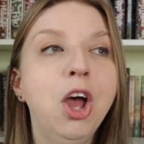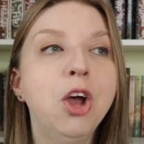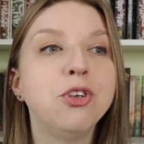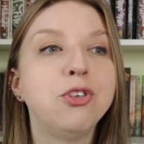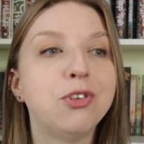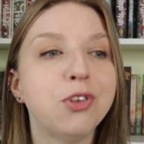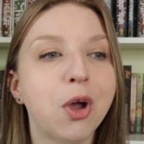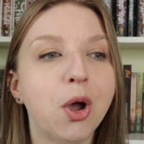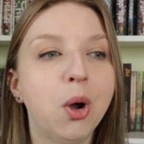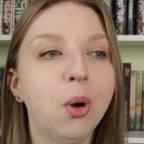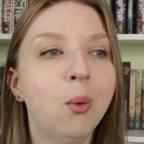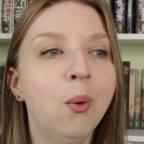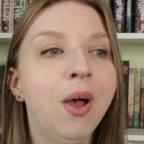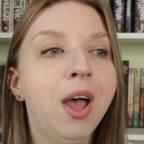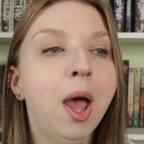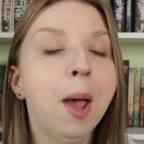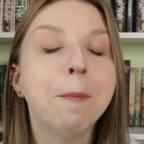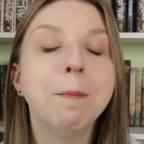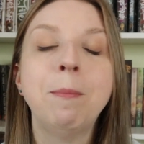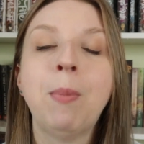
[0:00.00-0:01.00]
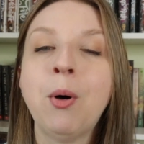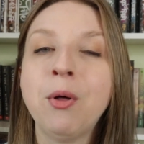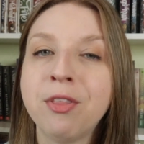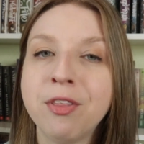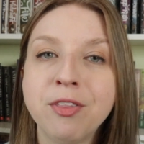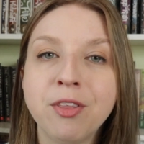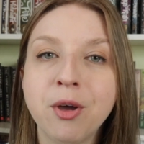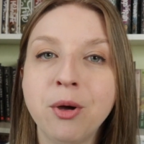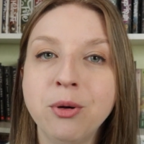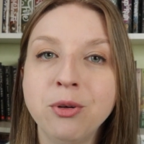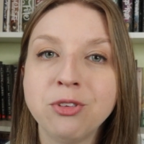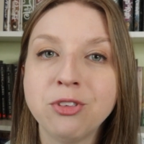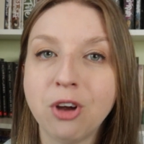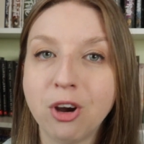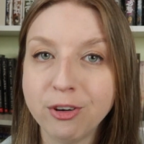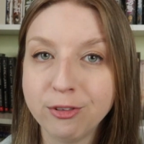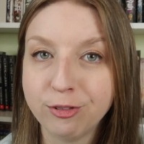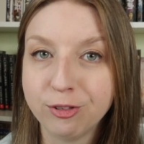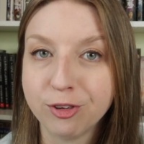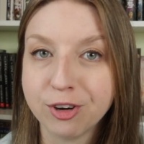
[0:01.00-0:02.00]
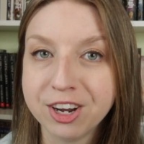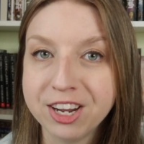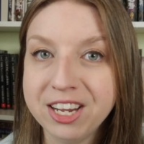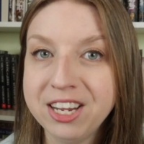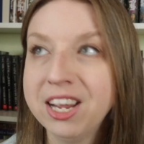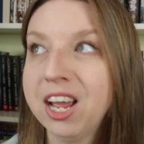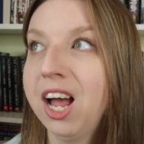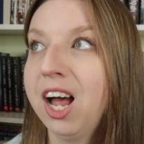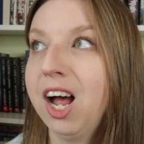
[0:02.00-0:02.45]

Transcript: So both of those are free.